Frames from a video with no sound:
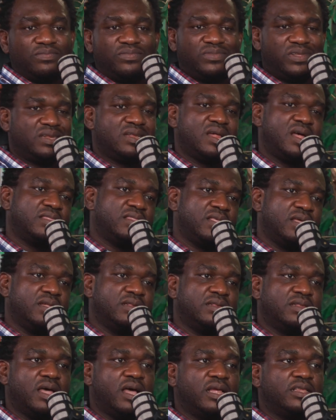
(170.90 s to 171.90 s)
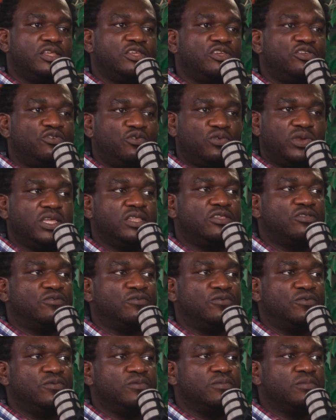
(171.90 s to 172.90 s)
These are things that you need
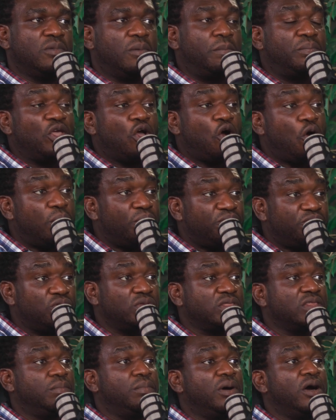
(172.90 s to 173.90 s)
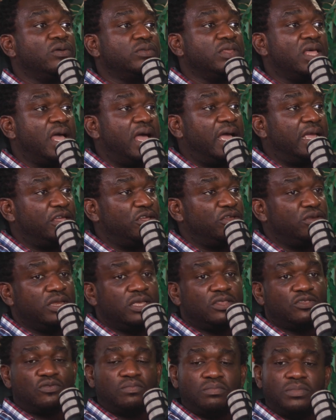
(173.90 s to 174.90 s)
to be upfront about, and you
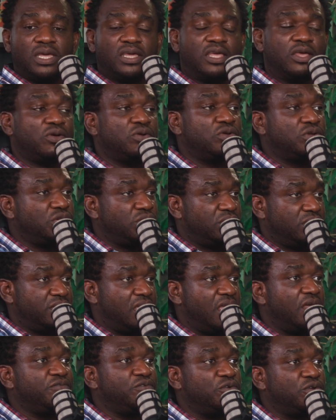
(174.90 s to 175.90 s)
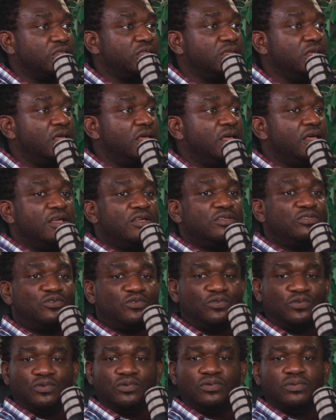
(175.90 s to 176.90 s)
need to make a conscious effort
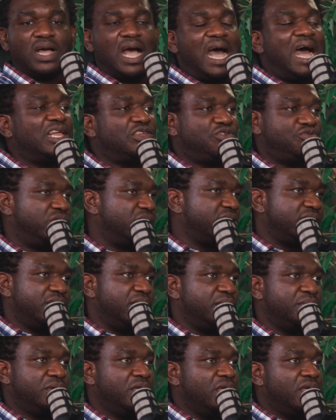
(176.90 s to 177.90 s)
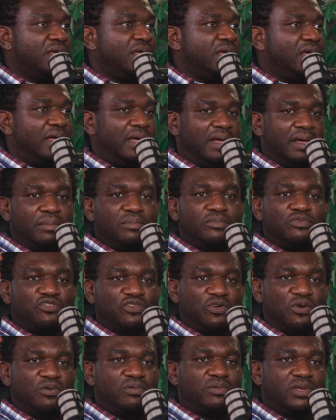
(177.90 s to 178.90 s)
to address them.
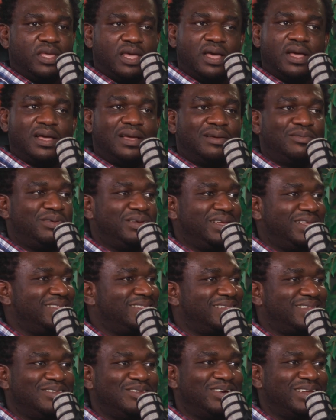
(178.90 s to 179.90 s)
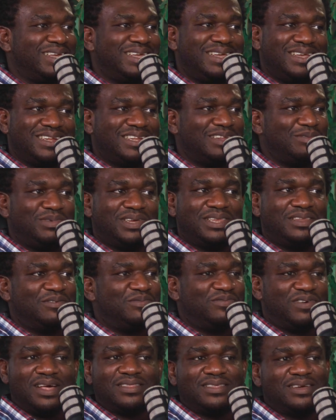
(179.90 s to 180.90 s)
So yeah, it's not easy being a
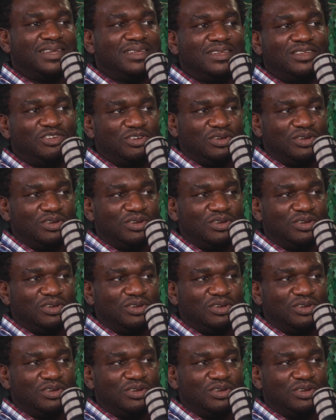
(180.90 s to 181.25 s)
father in